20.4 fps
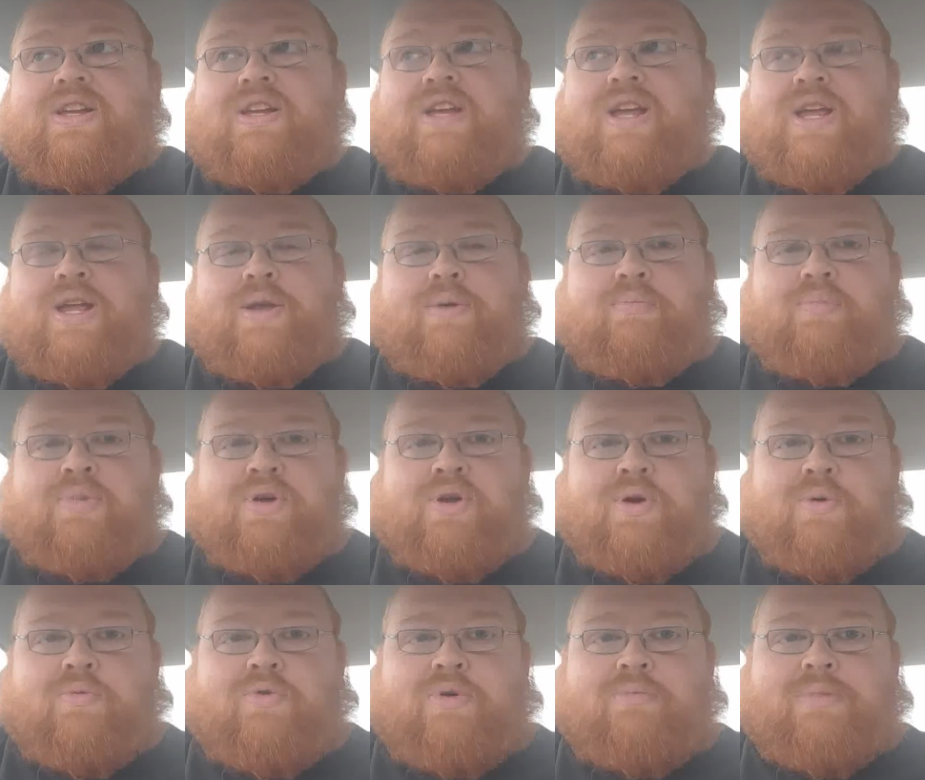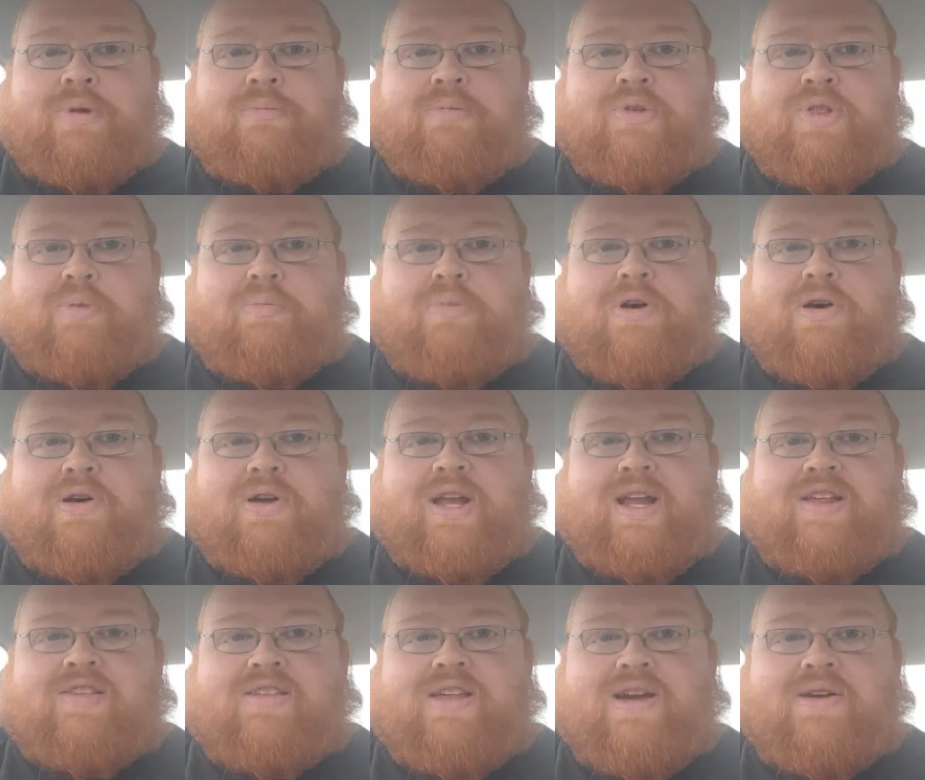and boom, one member of the party
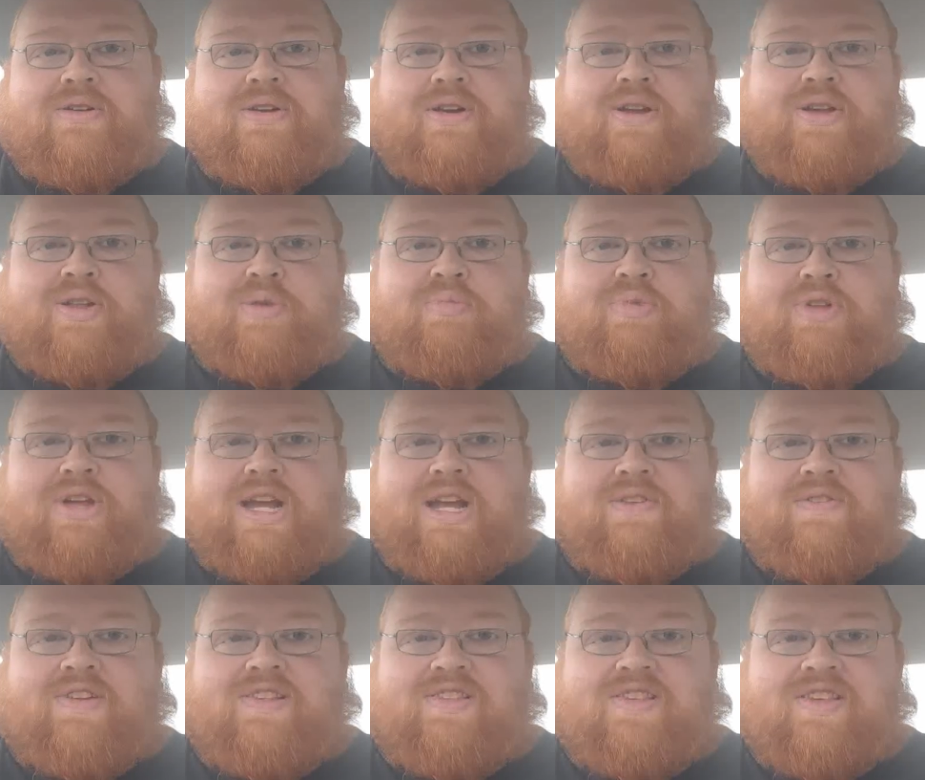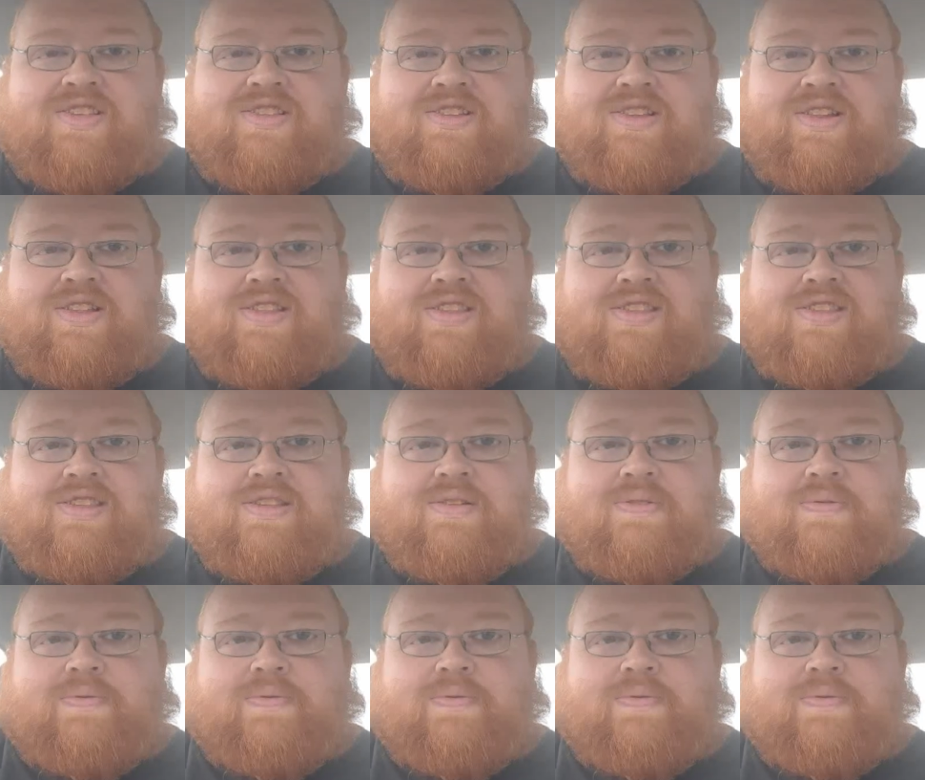is now on another plane of existence.